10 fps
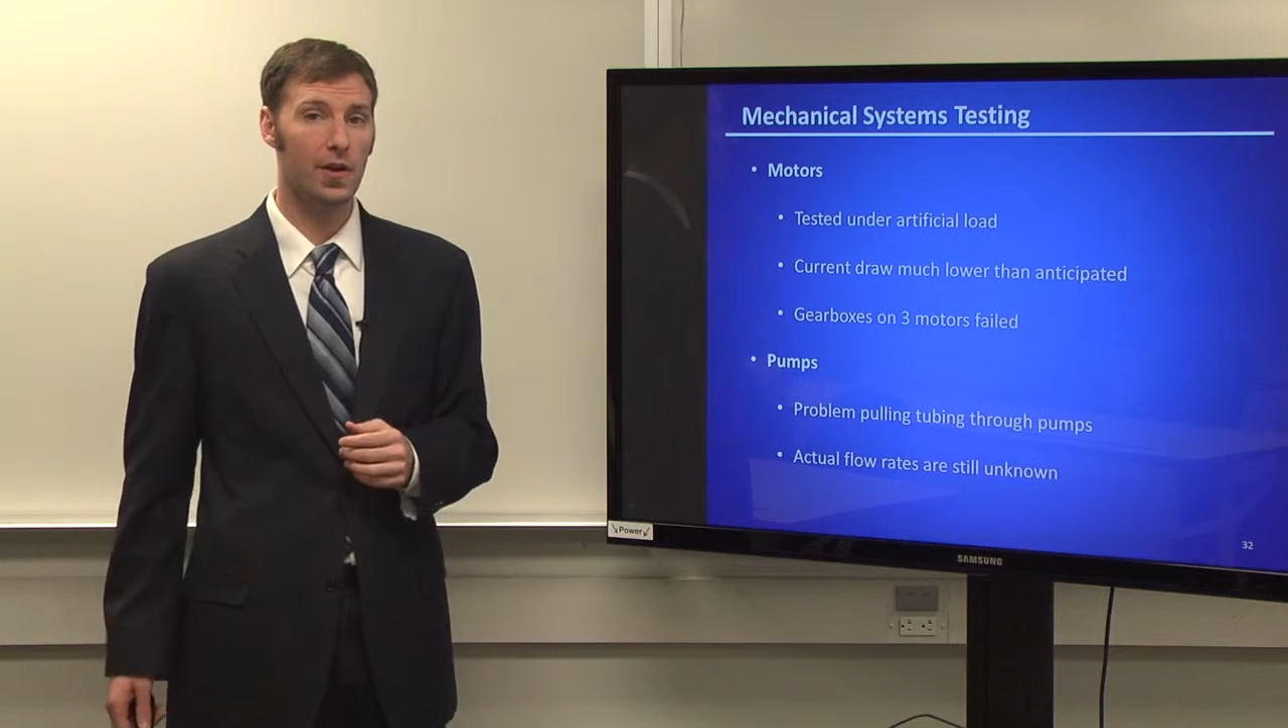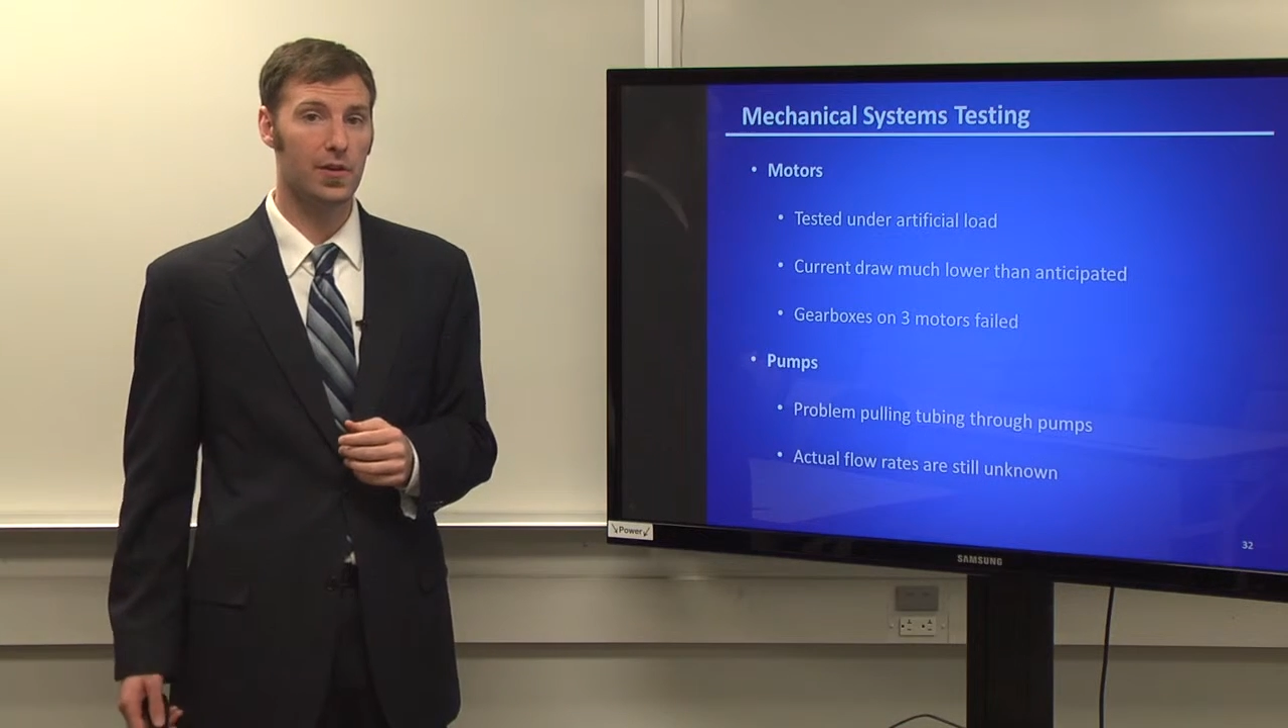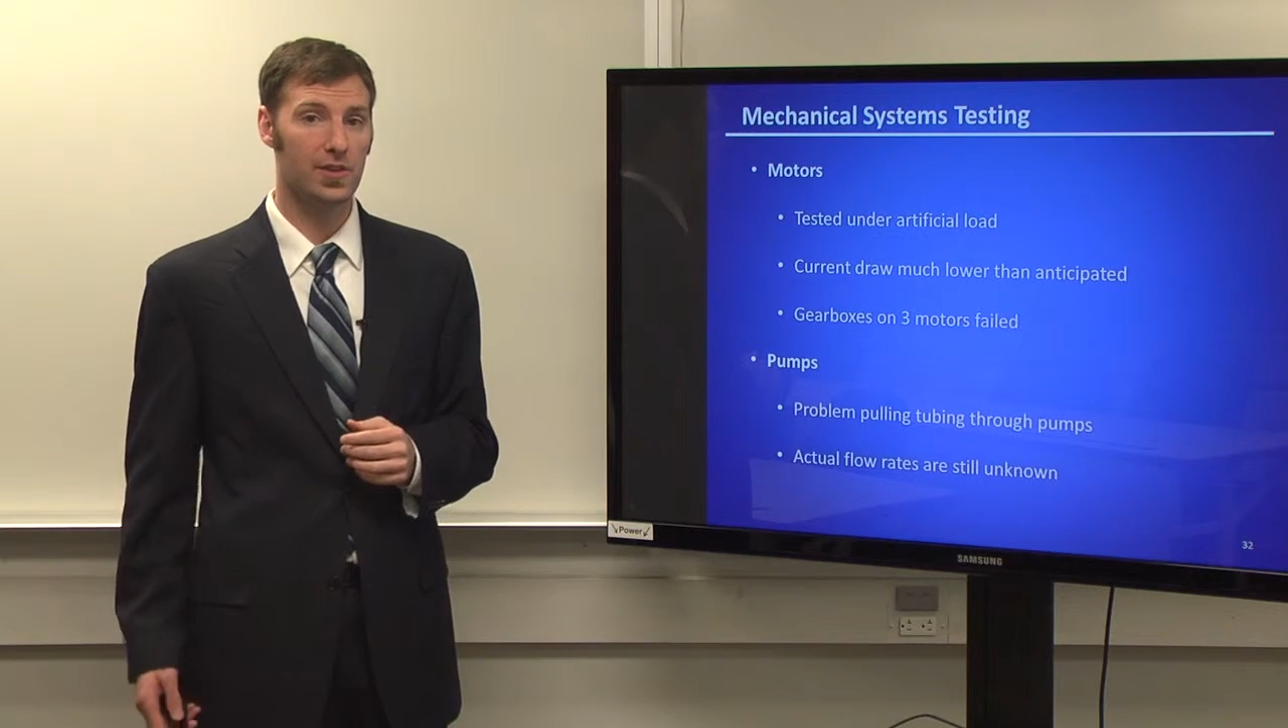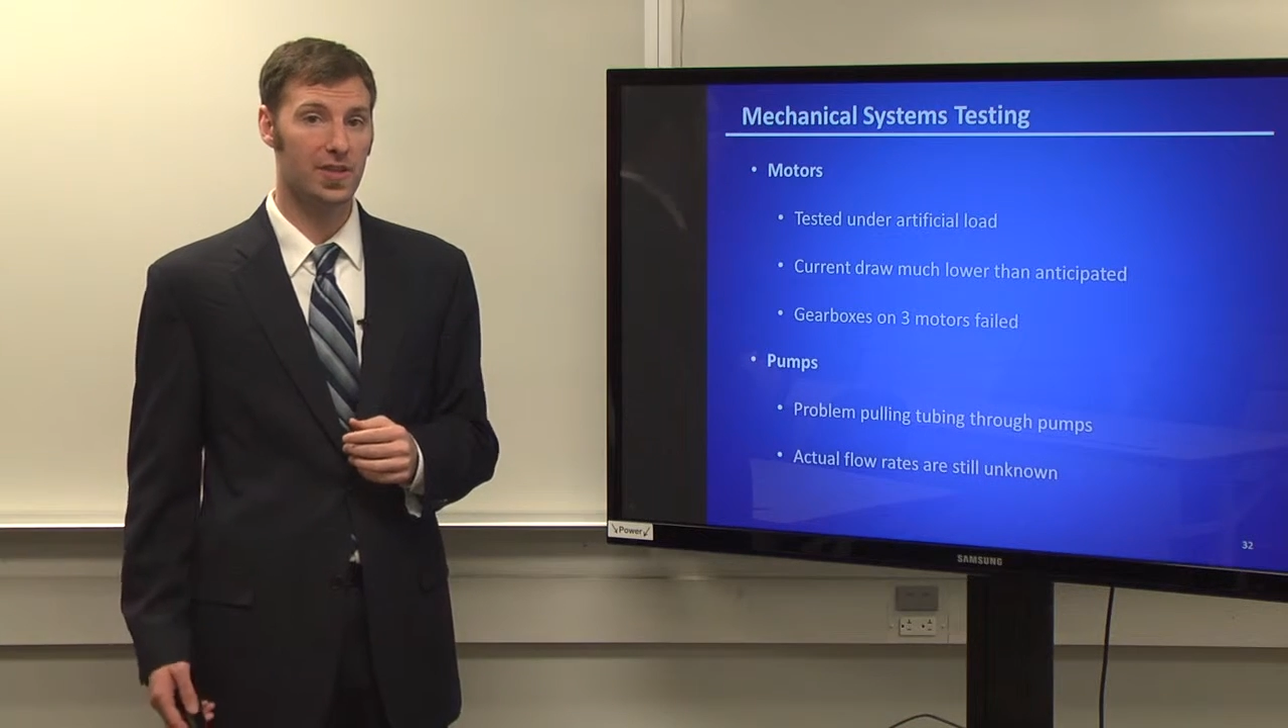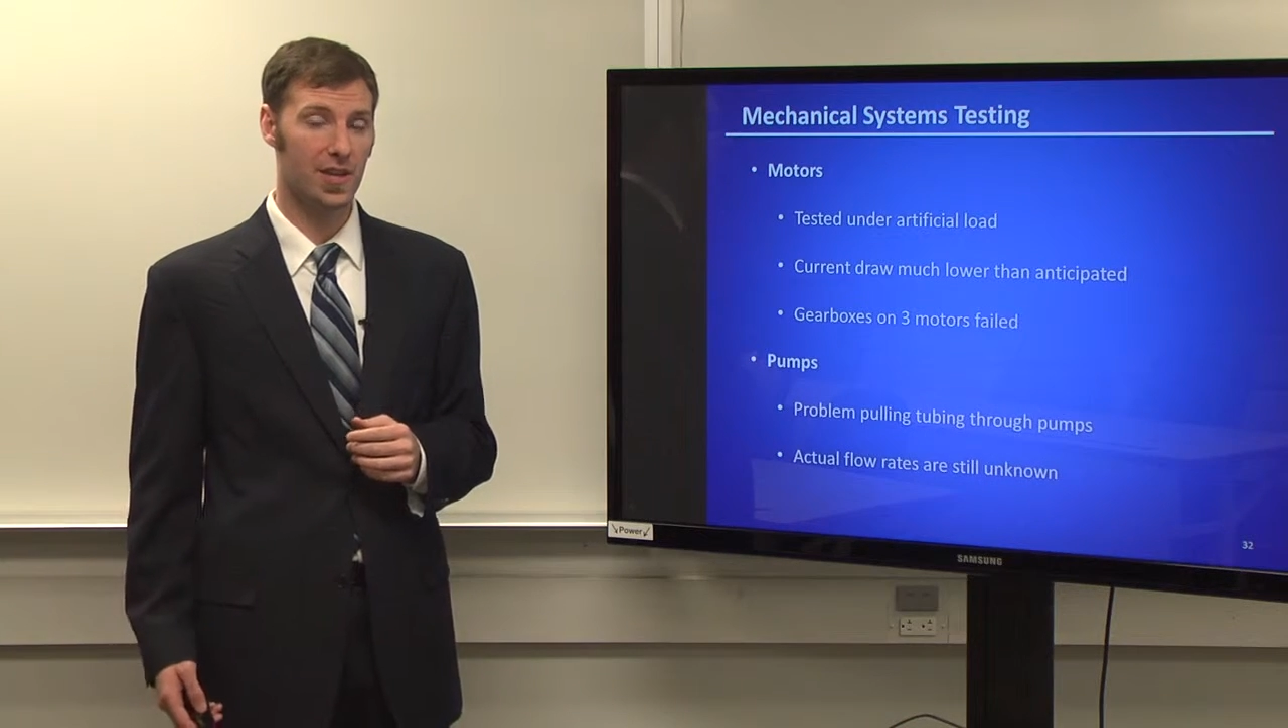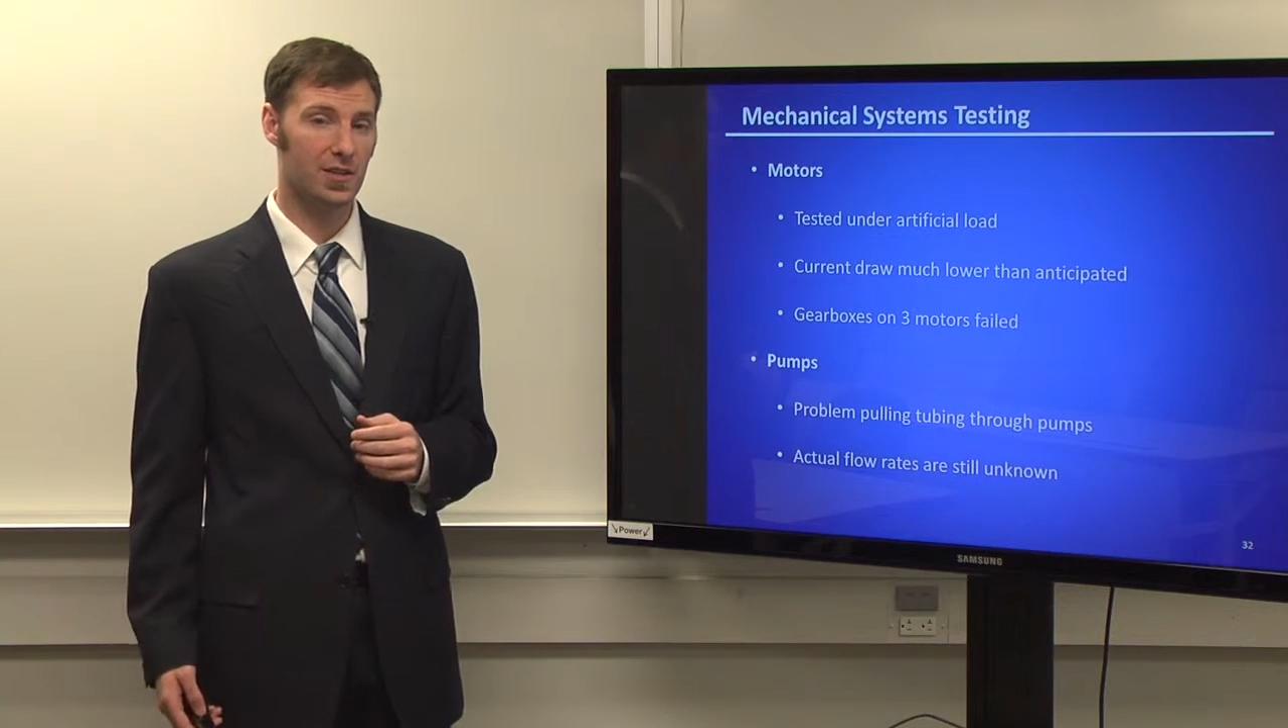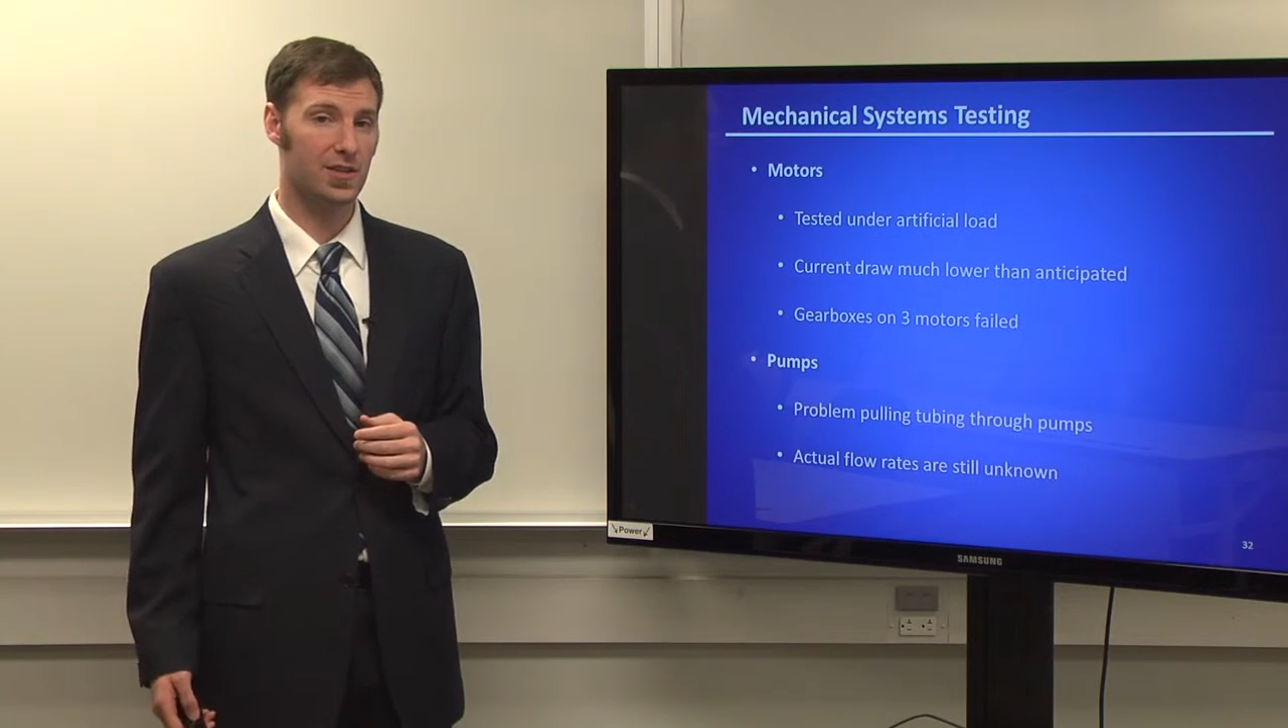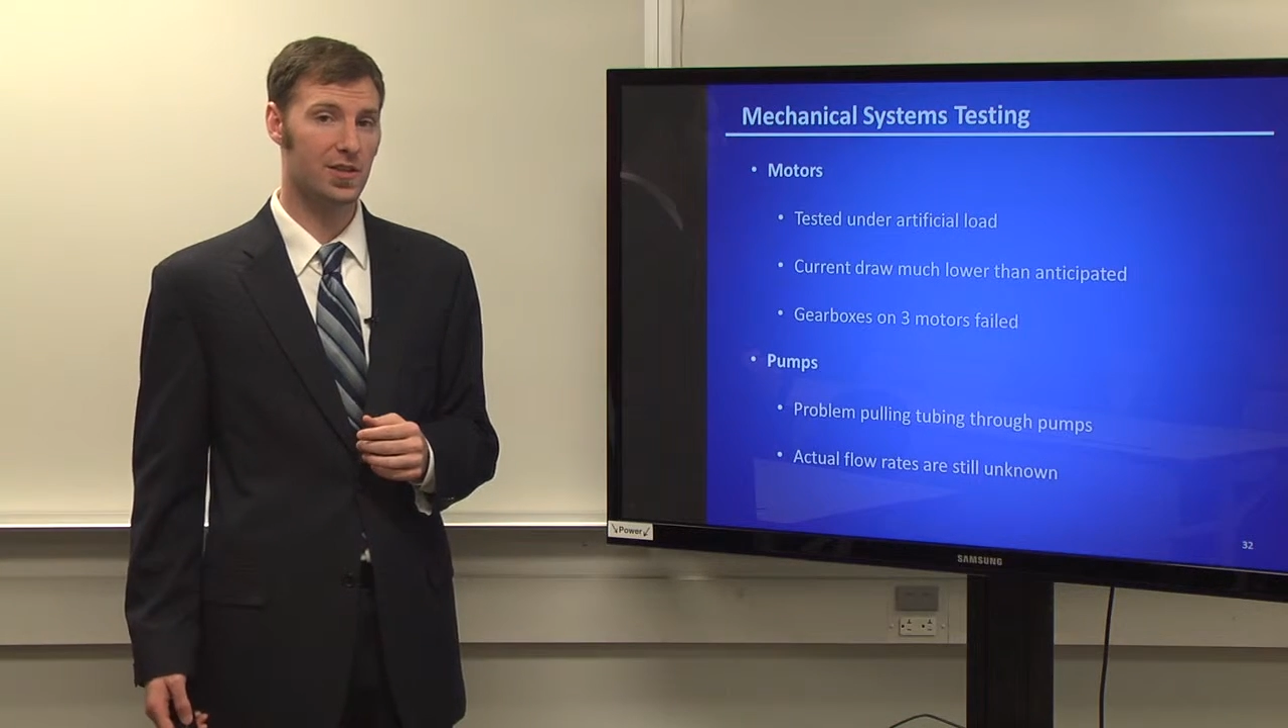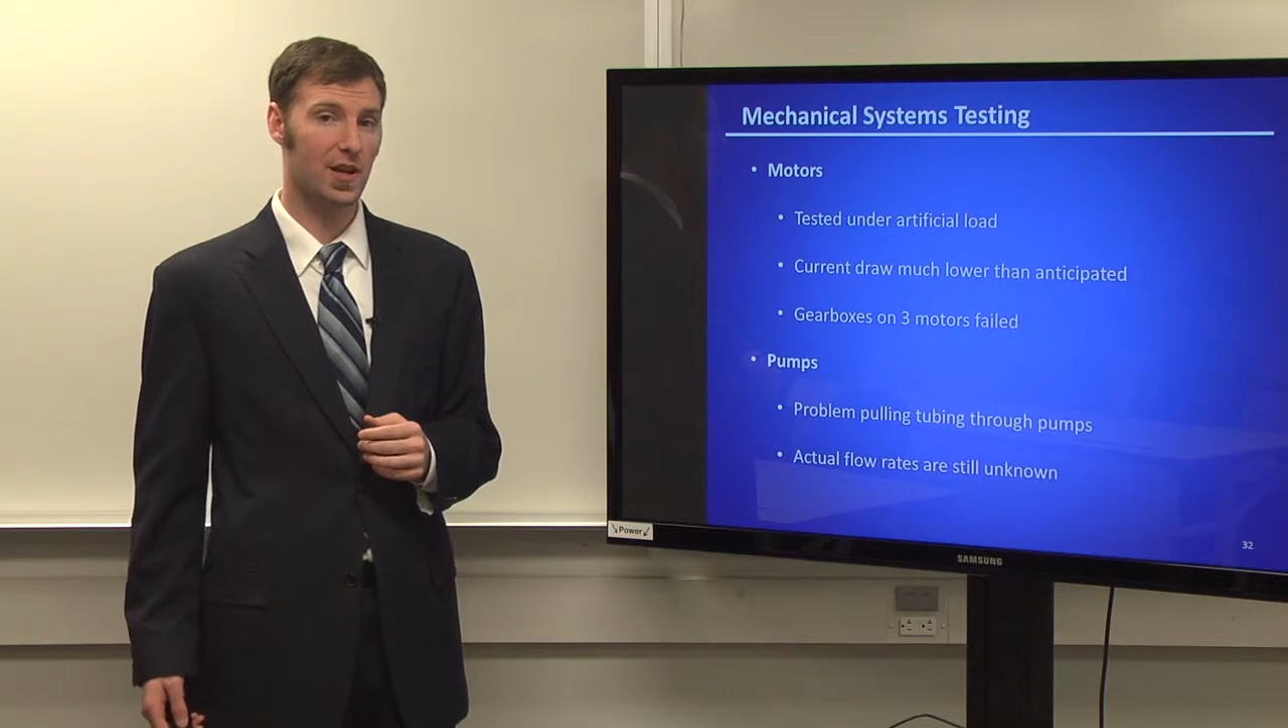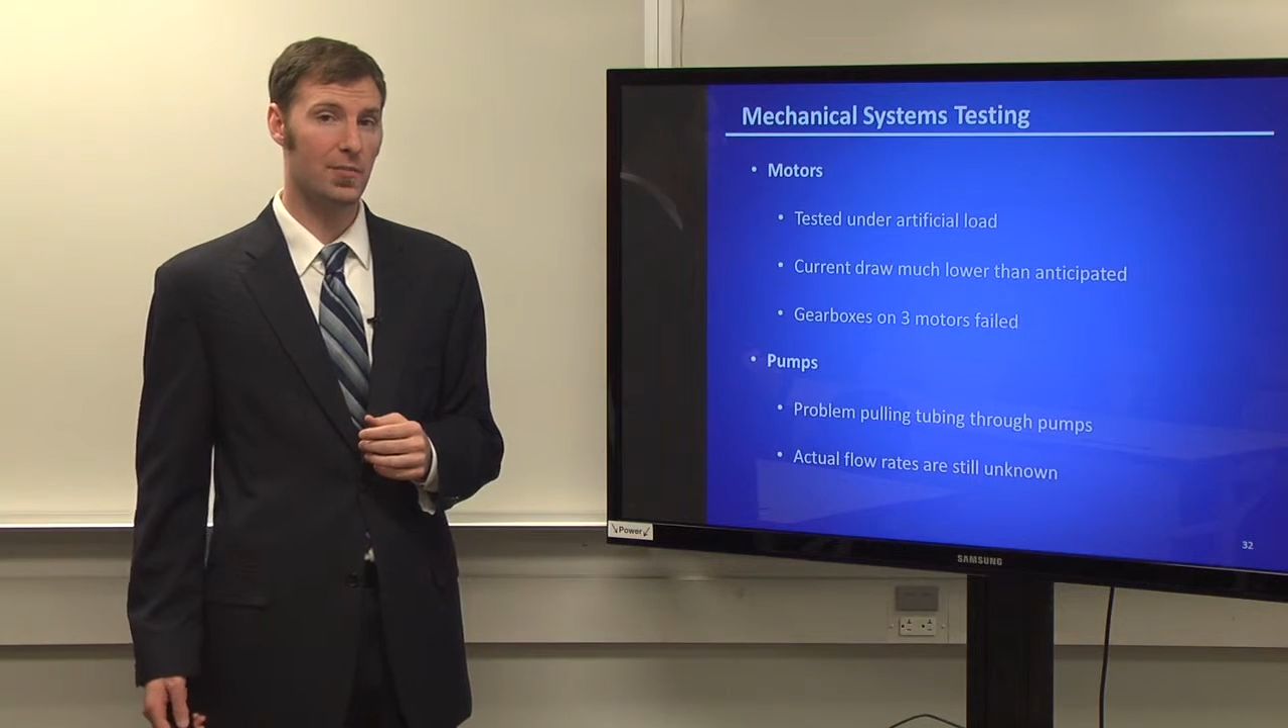our
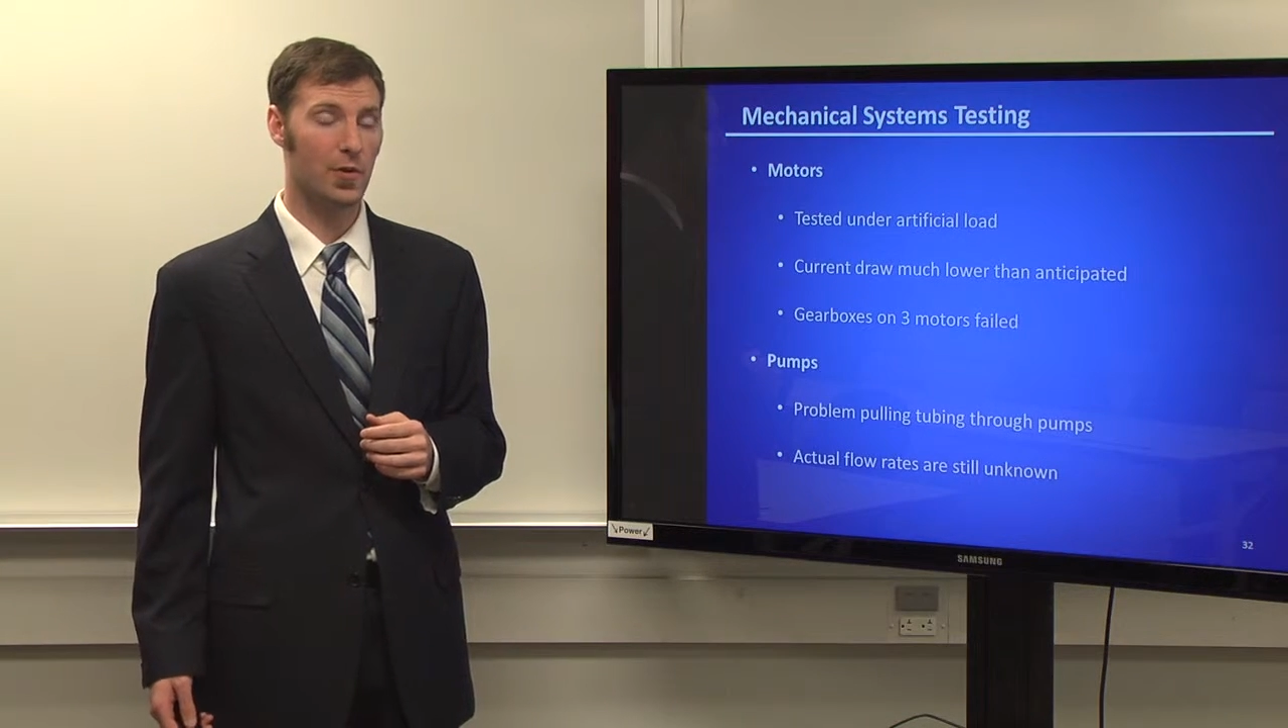6